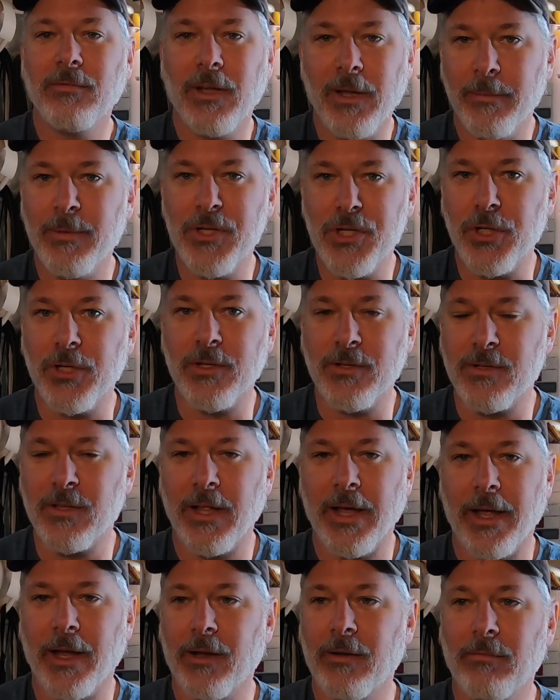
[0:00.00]
images
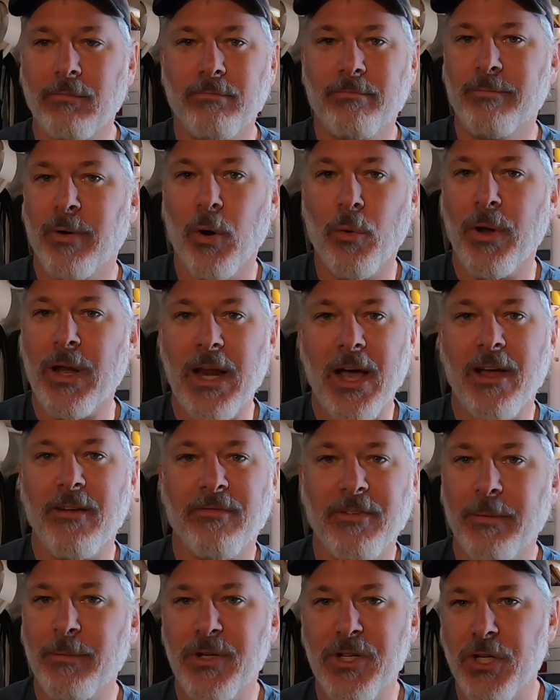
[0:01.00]
like bowie
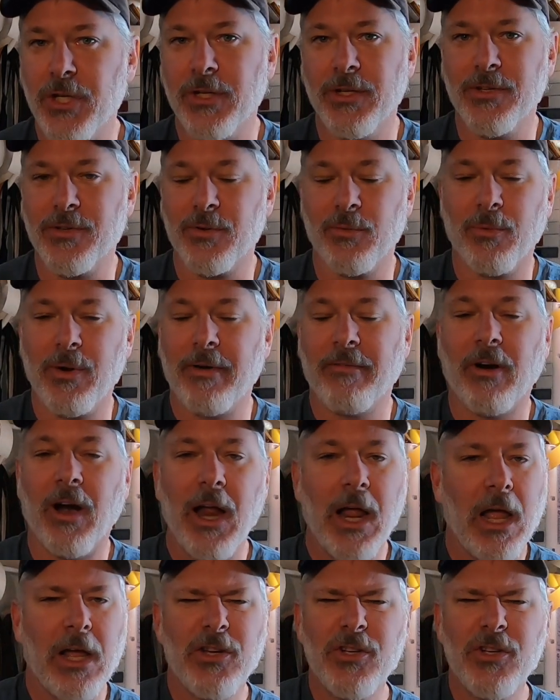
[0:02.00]
knife images or whatever